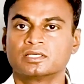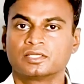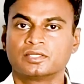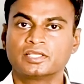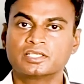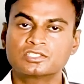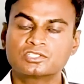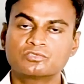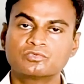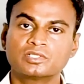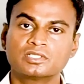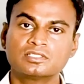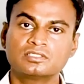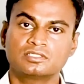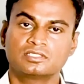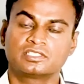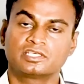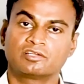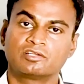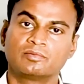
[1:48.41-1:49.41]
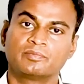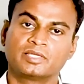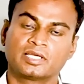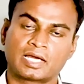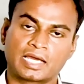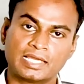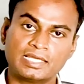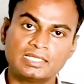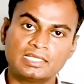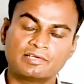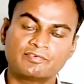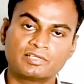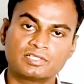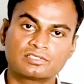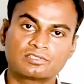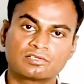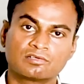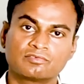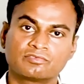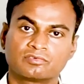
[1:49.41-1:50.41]
Next one is there will be high
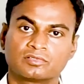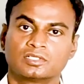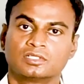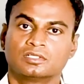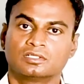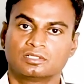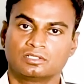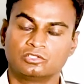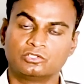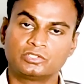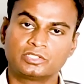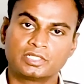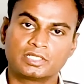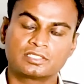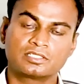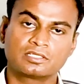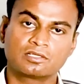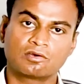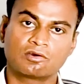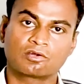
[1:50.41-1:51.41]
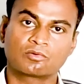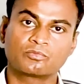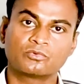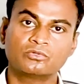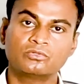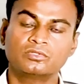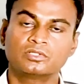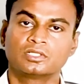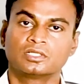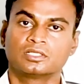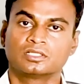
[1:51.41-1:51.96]
levels of luteinizing hormone.